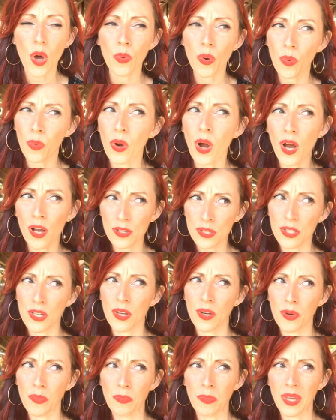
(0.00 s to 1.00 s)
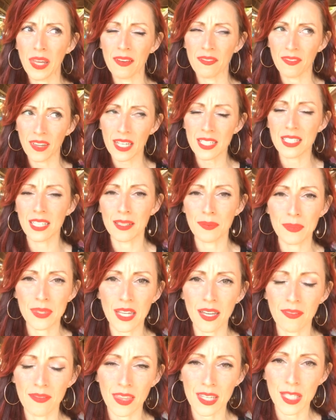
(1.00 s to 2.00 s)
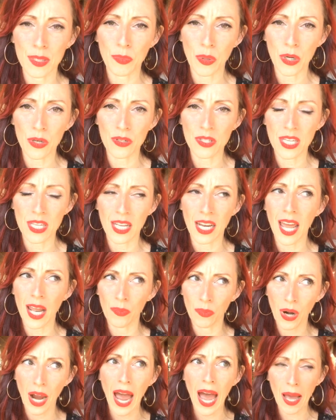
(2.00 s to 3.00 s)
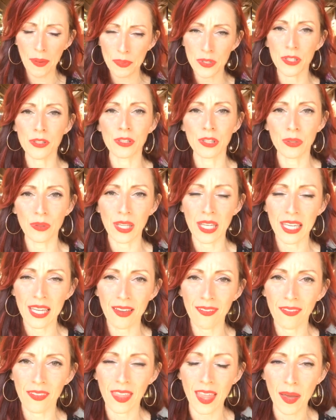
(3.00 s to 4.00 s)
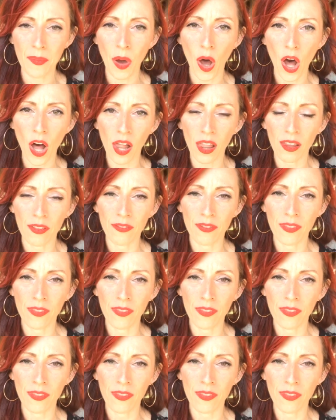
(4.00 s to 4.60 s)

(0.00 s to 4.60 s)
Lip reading: Well, we're also being victims of this person and we're absolutely giving them all of